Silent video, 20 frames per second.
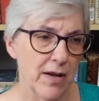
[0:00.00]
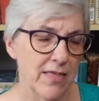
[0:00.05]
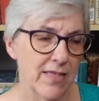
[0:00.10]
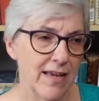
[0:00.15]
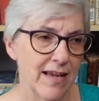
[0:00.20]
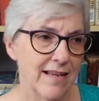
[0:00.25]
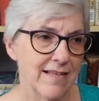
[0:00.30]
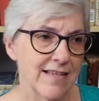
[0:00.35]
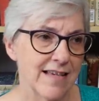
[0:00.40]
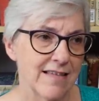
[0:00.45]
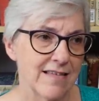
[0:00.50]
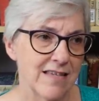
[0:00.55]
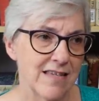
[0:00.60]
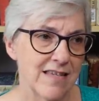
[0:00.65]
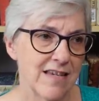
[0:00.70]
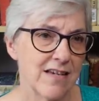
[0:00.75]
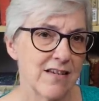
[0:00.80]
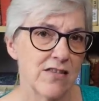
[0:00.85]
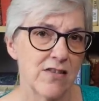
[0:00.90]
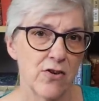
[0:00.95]
I think it's at
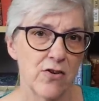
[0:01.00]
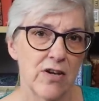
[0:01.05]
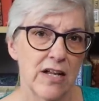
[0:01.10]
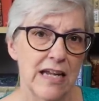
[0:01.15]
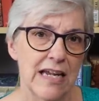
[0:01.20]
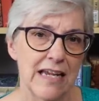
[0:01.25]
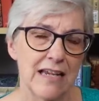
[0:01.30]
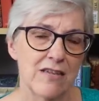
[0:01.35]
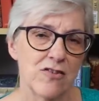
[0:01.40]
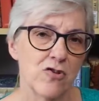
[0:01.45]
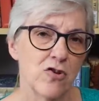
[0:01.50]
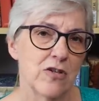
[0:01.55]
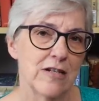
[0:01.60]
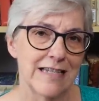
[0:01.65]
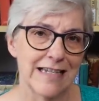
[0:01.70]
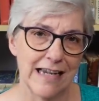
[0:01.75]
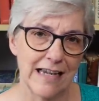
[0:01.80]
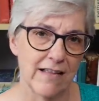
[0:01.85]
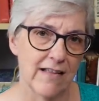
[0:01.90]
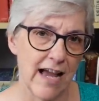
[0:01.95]
6:30
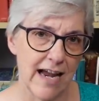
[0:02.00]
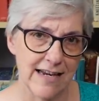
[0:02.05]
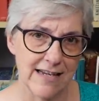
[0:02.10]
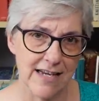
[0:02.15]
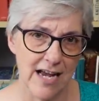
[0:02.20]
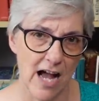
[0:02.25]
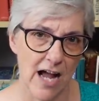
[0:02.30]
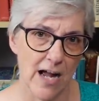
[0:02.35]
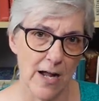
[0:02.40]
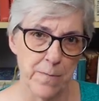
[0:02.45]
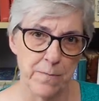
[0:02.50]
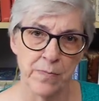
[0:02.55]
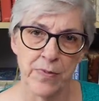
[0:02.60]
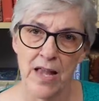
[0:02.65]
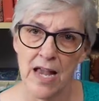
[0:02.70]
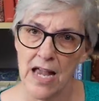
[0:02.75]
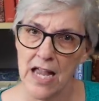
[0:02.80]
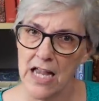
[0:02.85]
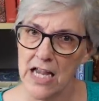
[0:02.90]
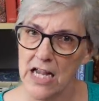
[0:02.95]
Eastern Daylight Time
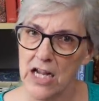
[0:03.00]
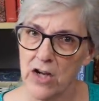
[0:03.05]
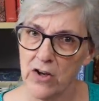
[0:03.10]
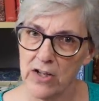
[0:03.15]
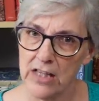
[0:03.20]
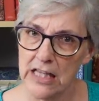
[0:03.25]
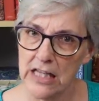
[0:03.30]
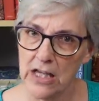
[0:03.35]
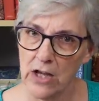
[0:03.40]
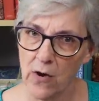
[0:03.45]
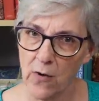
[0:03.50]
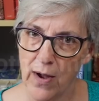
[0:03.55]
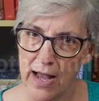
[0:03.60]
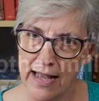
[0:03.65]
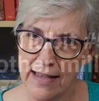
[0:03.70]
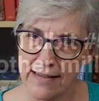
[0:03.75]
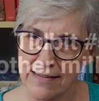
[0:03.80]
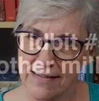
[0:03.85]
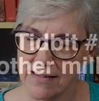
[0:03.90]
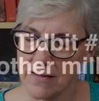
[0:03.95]
here in the
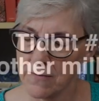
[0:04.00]
U.S.